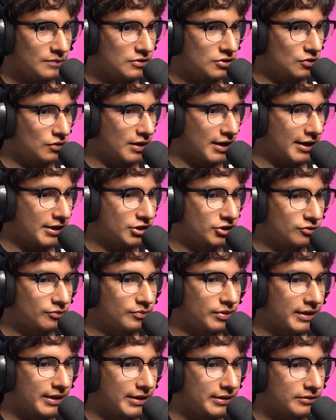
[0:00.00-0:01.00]
is so action
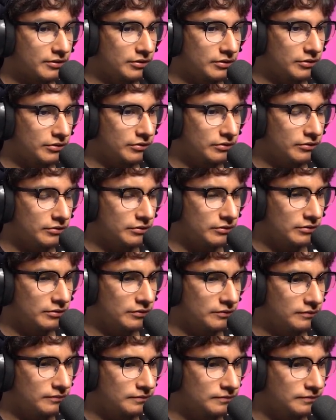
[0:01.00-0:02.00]
packed, dude.
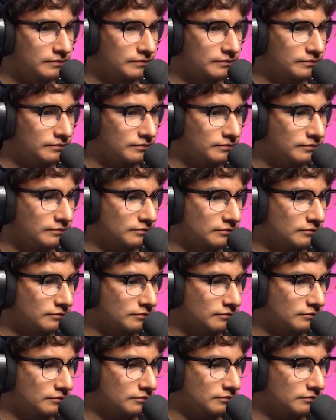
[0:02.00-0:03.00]
doppelganger of
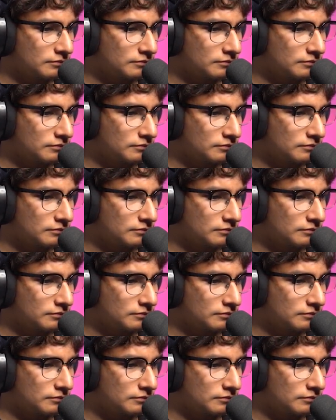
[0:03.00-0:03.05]
mine.